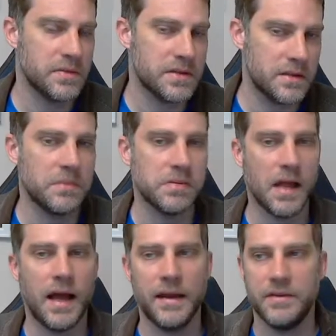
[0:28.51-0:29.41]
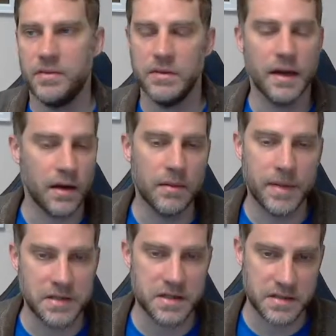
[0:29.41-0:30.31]
still apply to like
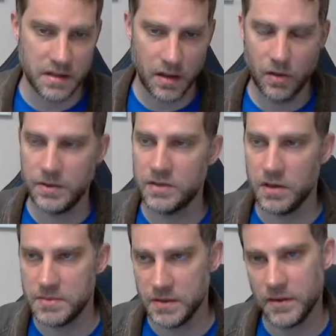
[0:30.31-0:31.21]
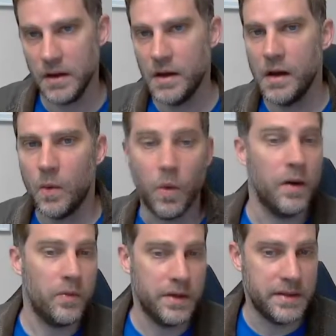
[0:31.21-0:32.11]
on-page SEO in terms of
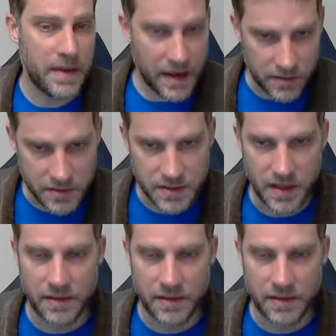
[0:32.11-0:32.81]
what really matters.